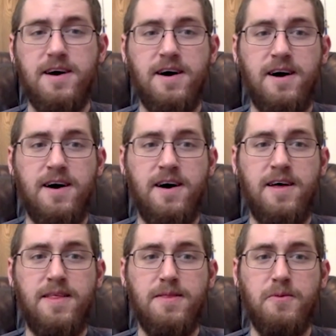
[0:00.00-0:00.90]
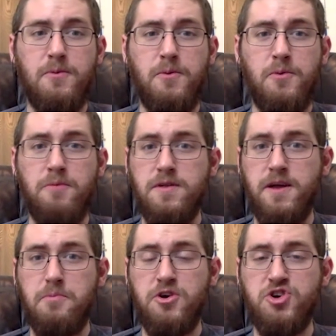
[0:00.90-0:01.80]
Uh, we, we
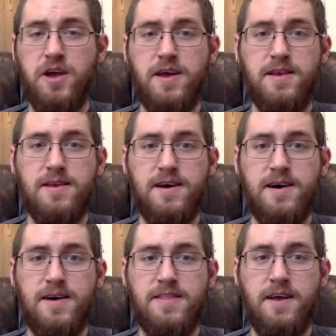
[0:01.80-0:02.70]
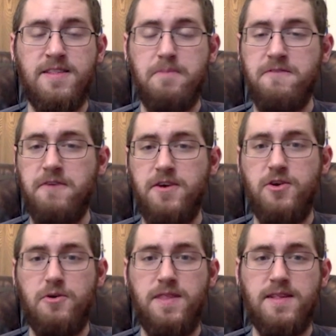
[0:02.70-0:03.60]
really appreciate it. Uh, it. has been fun
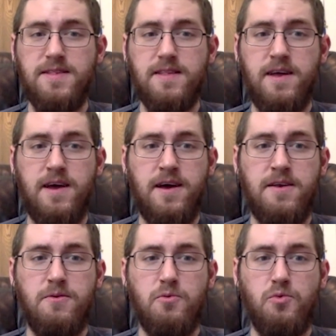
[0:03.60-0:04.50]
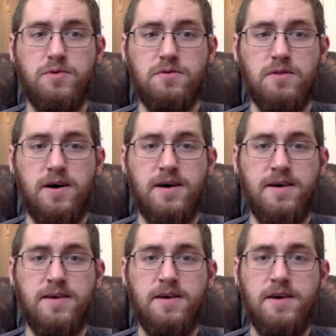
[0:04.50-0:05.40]
doing this, and we'll
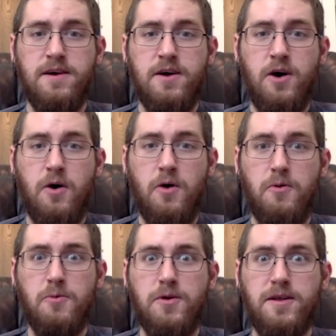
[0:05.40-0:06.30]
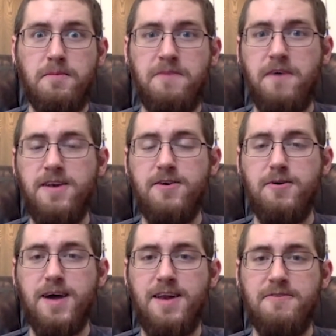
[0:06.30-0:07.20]
uh, it'll be fun
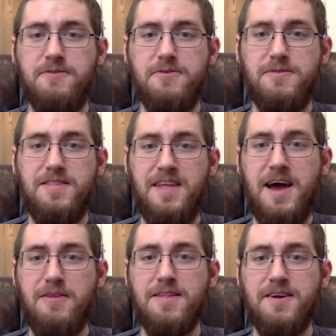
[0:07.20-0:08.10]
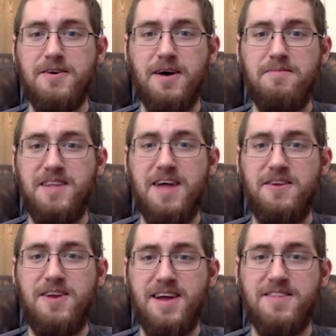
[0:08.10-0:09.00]
to kind of see how this all comes
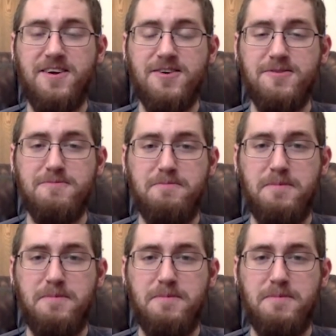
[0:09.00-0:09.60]
together next year.